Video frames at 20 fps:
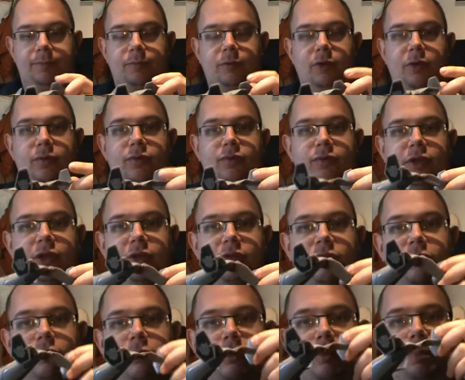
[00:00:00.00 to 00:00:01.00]
You're free
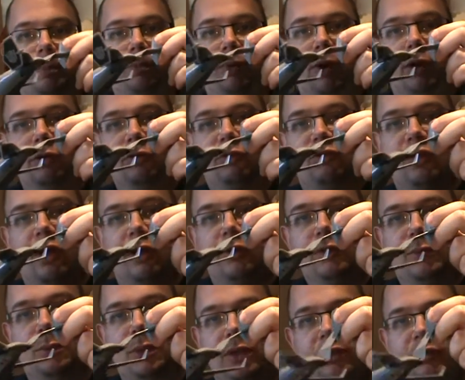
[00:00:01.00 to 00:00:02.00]
to pose how
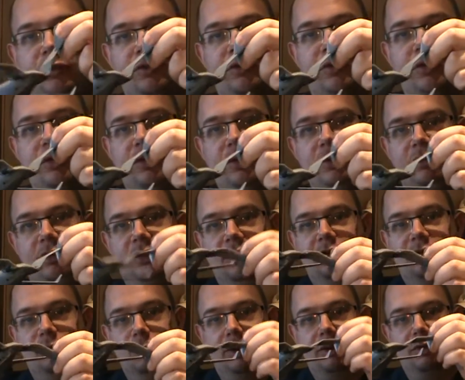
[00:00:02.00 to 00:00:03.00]
you want
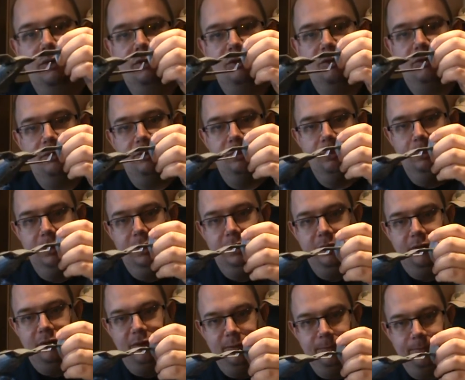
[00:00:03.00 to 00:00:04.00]
these ones,
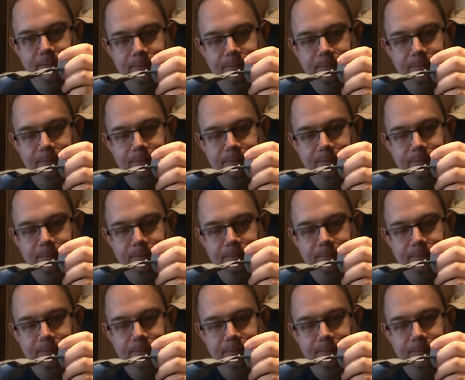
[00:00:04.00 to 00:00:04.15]
but